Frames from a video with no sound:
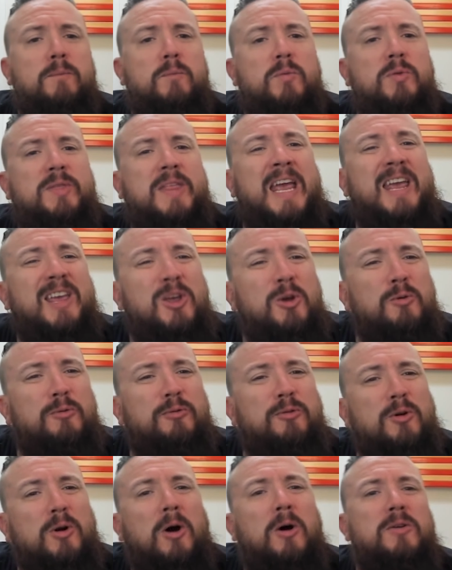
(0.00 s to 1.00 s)
Thank you
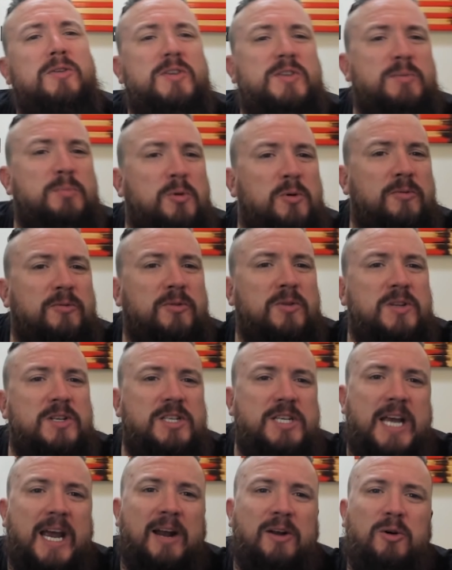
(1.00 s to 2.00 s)
for all the support for the
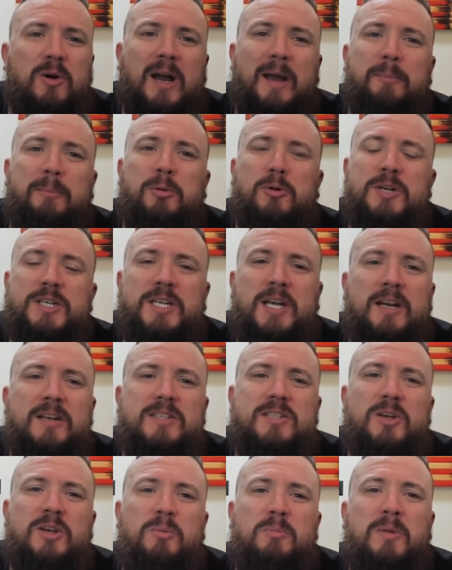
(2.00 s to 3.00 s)
channel. I appreciate it
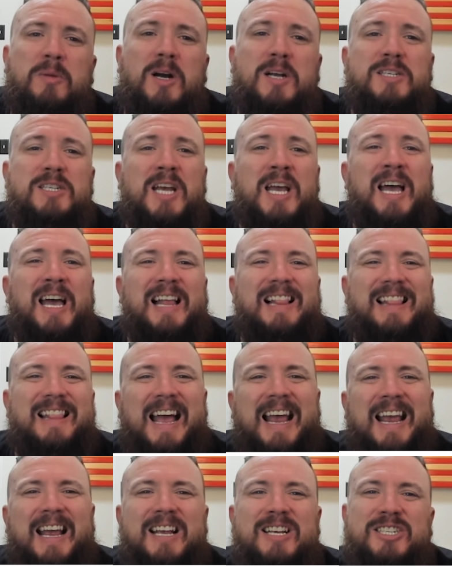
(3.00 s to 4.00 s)
so much.
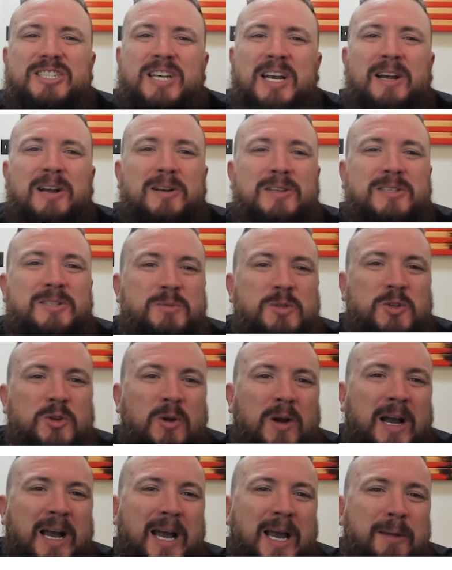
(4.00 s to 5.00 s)
Like, share,
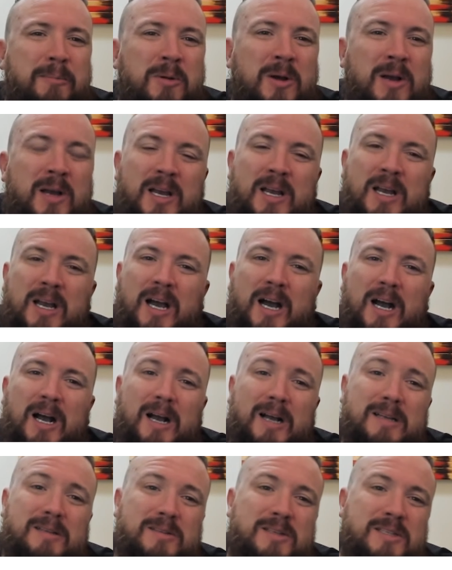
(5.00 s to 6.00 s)
subscribe.
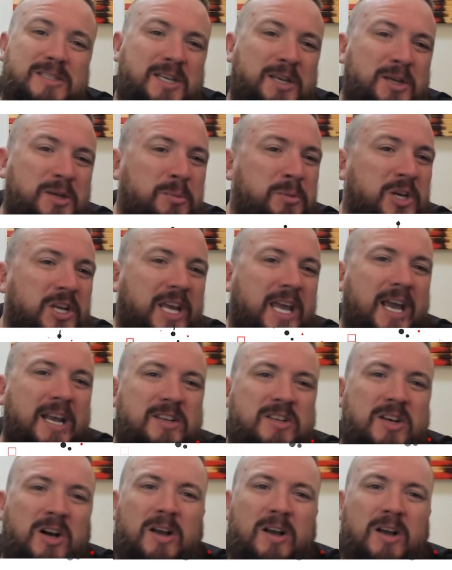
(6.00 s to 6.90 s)
Let's communicate.